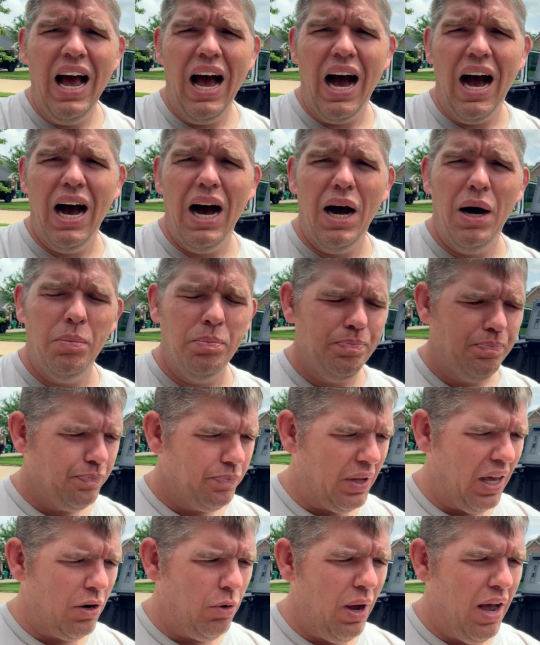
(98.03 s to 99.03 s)
Um,
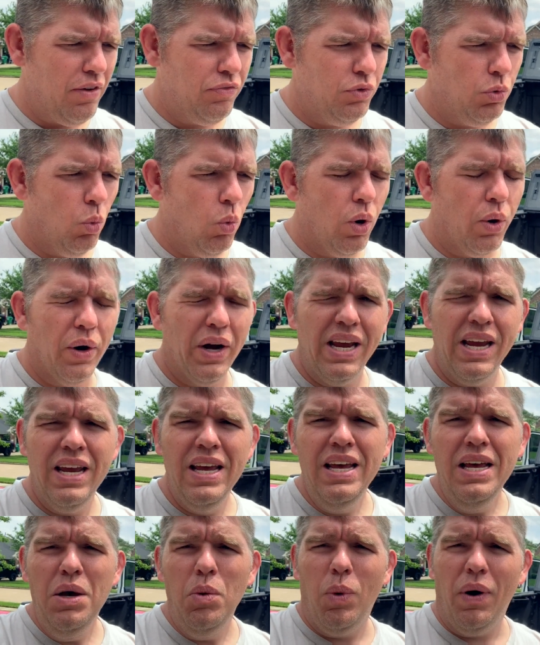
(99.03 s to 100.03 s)
I don't have to worry.
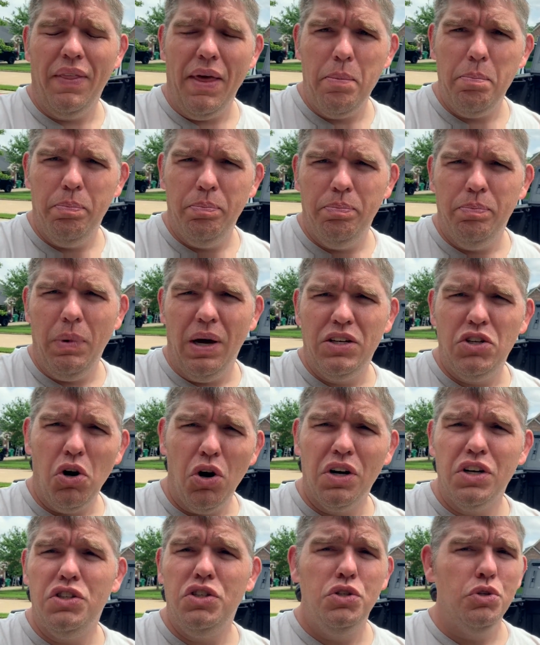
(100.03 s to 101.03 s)
While that my
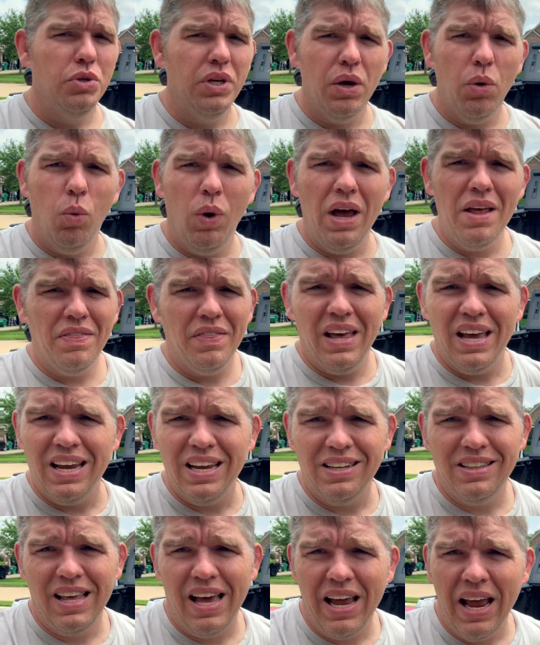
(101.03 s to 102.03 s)
targets do get wet,
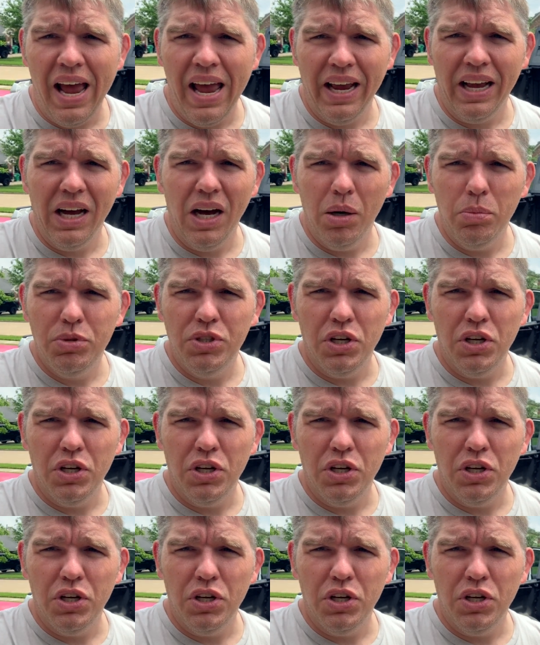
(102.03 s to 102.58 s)
they, they hang up.